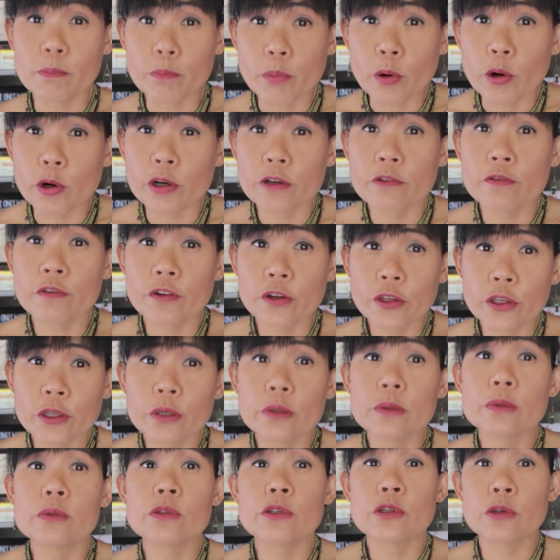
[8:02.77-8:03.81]
important for
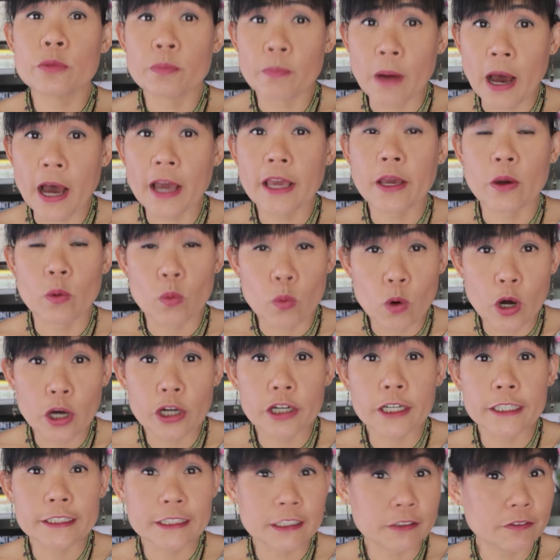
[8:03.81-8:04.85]
you to buy a
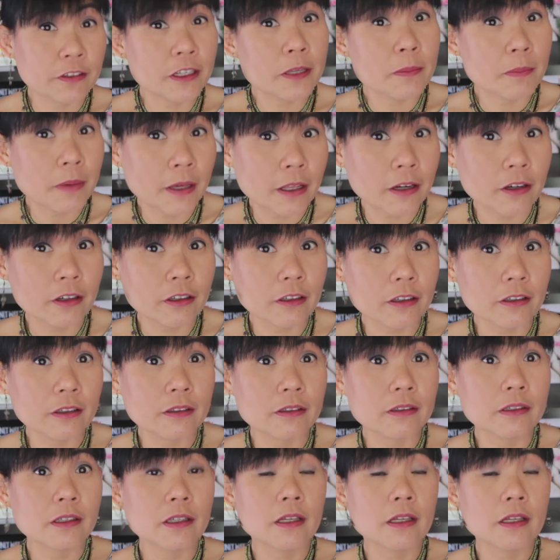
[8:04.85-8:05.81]
water activity meter?